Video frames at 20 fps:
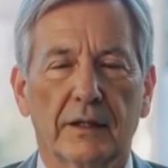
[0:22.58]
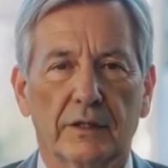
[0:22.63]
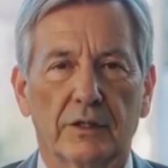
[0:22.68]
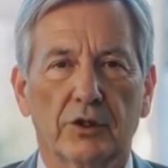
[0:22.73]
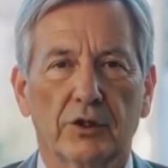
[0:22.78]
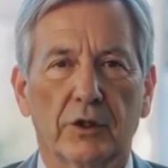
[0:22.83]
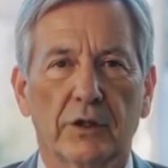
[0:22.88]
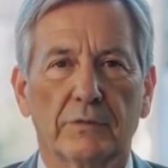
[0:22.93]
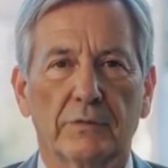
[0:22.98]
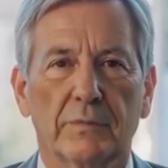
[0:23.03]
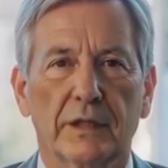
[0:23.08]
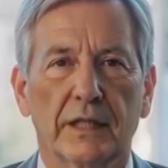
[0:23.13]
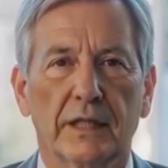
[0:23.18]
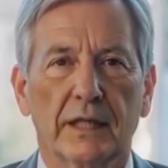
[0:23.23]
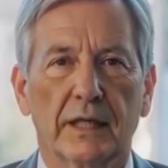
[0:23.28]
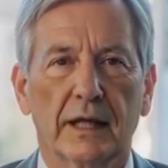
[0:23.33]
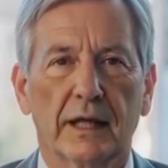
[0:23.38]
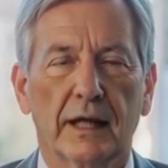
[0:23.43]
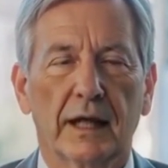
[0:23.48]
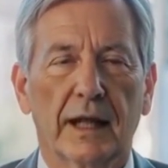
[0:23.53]
Join
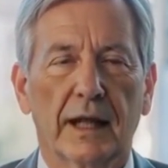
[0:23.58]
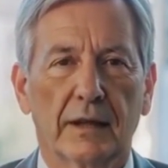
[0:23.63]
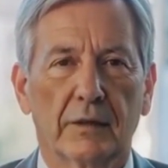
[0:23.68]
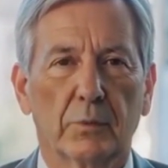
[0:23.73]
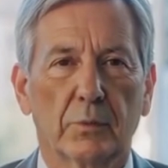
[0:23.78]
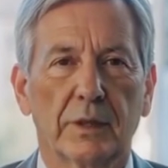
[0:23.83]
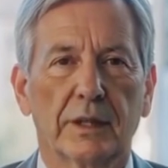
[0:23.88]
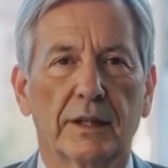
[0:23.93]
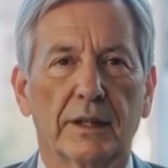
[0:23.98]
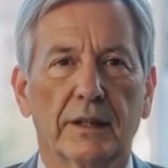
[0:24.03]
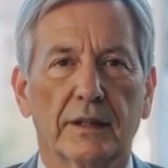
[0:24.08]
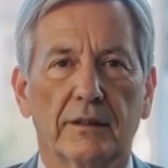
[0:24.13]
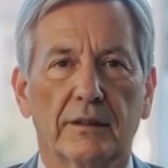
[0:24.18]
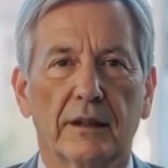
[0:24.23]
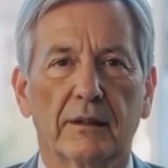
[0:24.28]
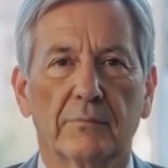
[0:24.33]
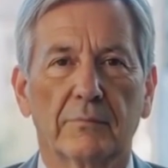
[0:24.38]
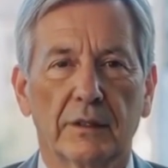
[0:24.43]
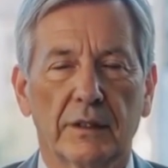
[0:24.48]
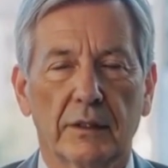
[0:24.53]
me as we
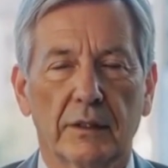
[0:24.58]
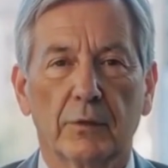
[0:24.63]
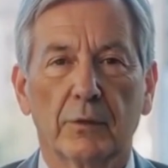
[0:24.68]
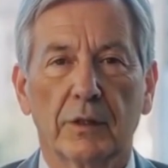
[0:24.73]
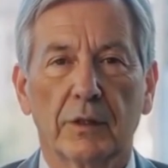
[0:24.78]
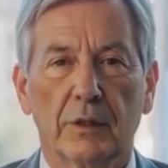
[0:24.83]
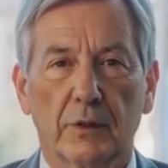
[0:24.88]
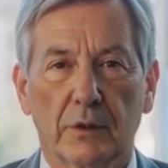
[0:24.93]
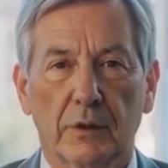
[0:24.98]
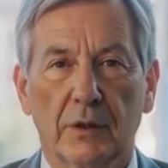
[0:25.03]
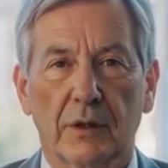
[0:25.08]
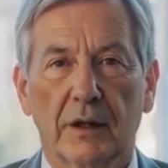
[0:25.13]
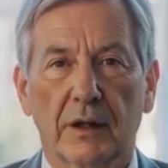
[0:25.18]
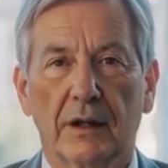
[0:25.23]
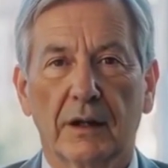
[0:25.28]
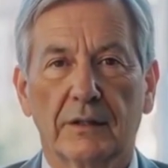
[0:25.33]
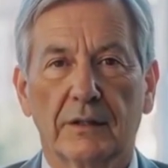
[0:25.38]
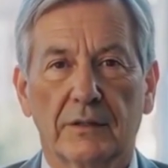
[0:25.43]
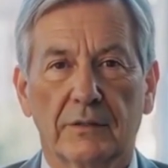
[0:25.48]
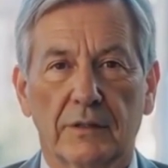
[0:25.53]
examine the root
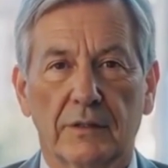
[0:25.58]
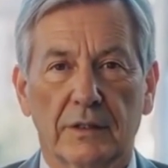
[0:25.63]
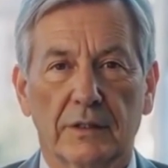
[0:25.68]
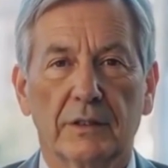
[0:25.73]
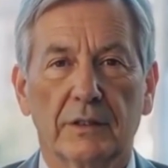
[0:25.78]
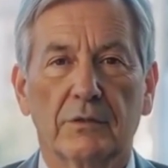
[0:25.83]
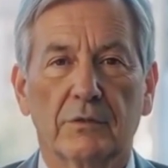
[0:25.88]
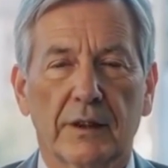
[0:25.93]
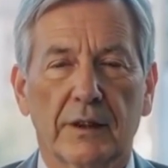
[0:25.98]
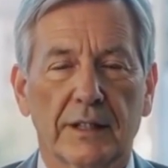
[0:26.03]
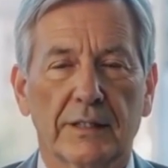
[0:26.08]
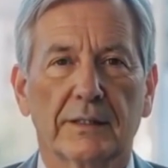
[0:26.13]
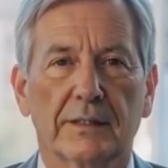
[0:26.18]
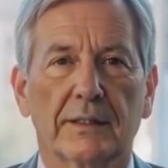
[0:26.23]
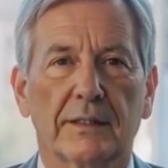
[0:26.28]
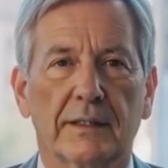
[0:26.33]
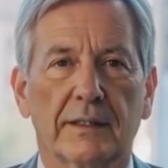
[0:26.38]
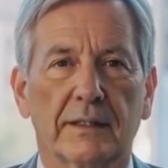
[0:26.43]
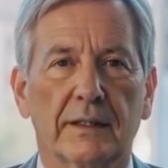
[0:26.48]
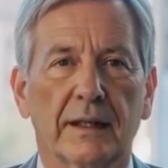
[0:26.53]
causes of this
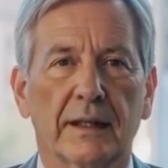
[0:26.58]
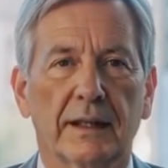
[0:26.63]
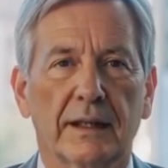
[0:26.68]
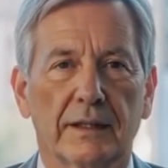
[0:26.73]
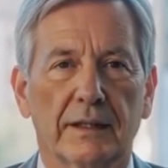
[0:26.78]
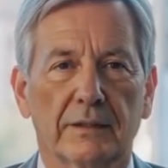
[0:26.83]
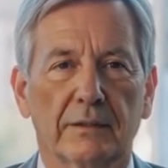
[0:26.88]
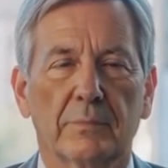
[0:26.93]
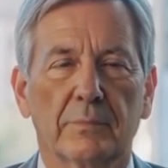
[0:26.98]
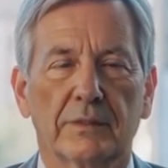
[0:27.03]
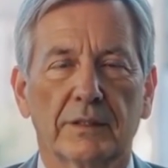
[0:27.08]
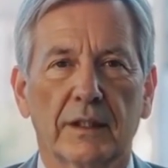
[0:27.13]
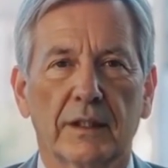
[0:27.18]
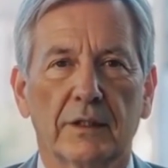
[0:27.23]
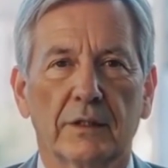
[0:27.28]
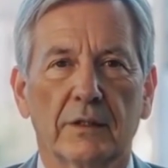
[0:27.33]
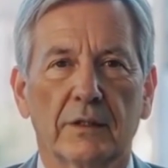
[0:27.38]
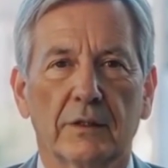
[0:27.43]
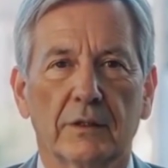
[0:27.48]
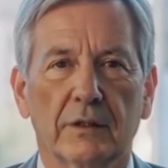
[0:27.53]
crisis and the
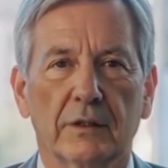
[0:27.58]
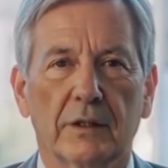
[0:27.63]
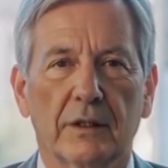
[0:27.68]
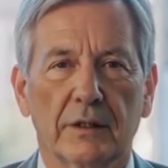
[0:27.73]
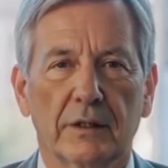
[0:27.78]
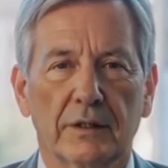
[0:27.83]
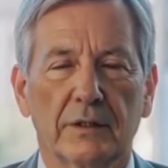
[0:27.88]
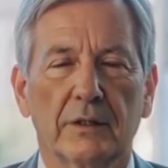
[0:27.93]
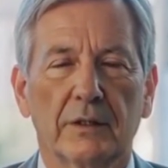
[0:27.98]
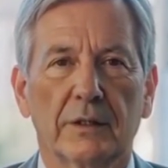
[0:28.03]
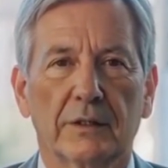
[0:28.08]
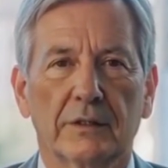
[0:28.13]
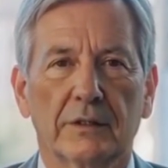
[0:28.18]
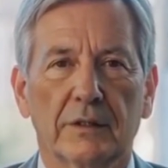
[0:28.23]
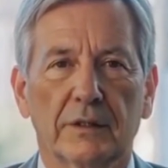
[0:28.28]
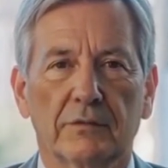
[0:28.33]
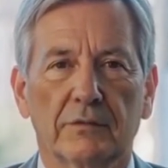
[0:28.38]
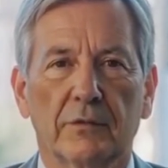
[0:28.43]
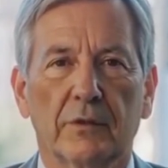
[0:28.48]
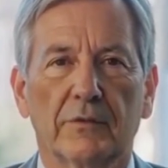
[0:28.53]
potential
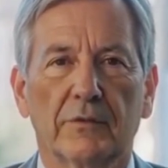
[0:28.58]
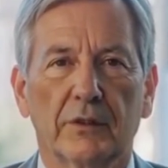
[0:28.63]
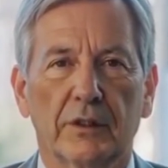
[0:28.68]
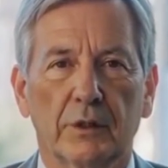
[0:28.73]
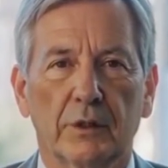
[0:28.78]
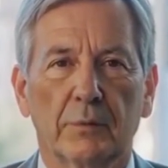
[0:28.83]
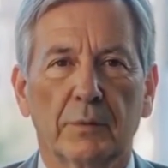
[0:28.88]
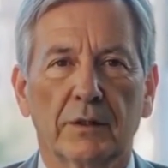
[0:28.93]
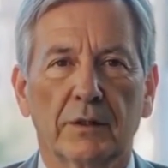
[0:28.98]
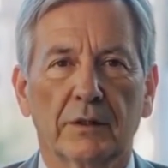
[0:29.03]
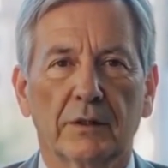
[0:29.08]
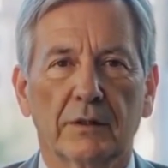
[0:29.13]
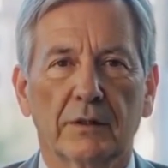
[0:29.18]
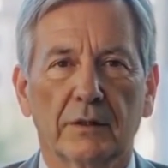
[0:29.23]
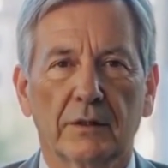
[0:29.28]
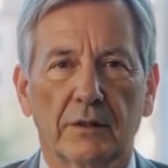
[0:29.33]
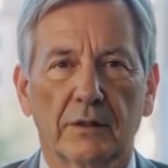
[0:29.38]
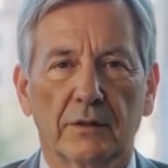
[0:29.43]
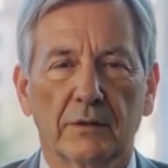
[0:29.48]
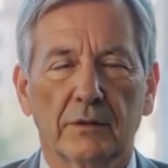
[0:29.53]
consequences for Cuba,
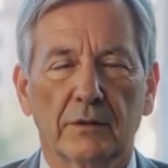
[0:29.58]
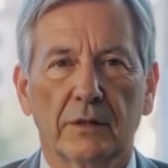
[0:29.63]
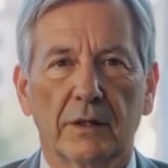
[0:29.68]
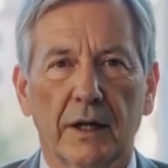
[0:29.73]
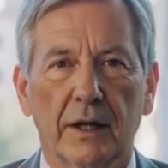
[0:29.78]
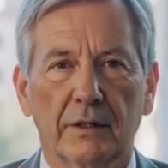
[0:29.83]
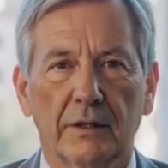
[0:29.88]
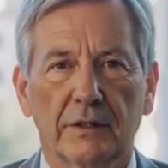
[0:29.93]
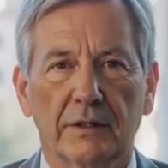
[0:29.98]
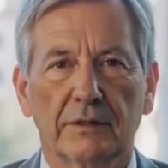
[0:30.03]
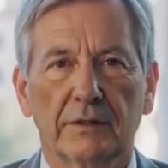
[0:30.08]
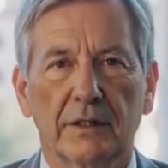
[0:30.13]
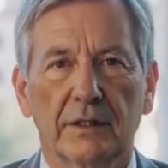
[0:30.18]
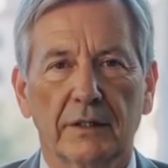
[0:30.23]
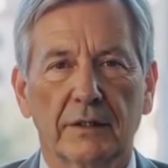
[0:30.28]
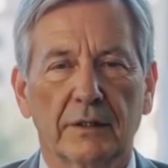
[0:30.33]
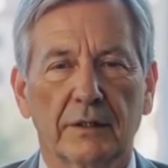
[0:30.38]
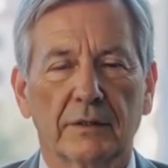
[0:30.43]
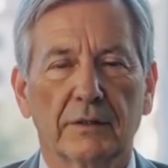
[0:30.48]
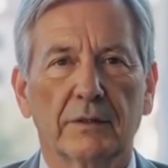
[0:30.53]
the United
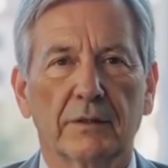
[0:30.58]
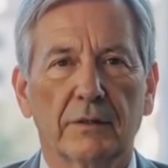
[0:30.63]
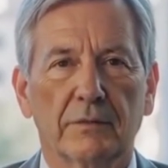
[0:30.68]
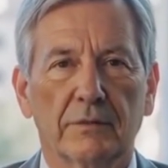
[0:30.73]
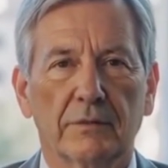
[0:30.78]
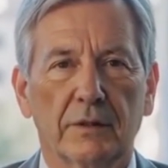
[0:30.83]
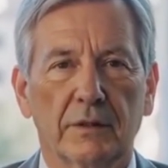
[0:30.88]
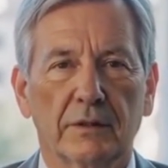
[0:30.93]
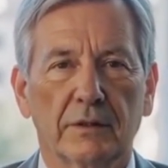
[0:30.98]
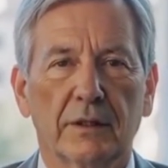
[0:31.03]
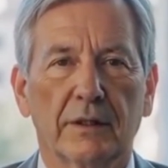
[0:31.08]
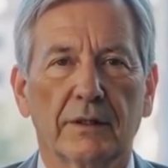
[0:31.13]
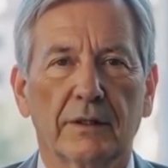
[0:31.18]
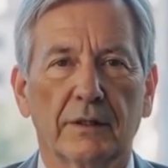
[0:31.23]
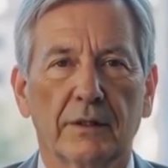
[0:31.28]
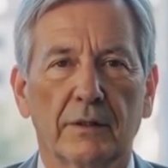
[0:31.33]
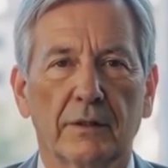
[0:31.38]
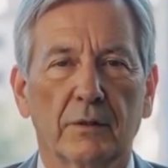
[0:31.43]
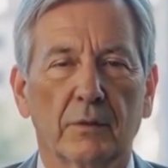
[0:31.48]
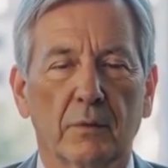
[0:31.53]
States,
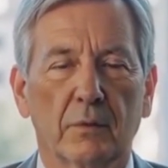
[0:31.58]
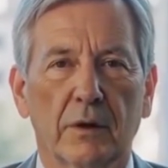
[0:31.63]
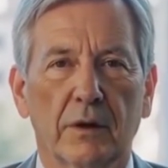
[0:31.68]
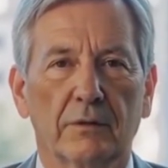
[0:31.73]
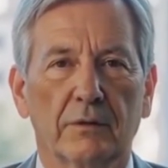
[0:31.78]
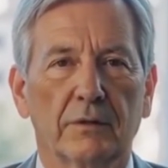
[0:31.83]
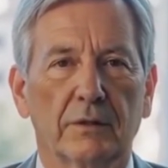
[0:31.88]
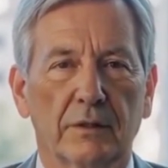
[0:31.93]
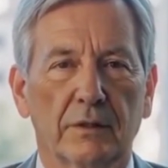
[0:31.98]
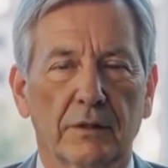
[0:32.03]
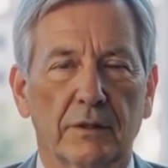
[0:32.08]
and the world.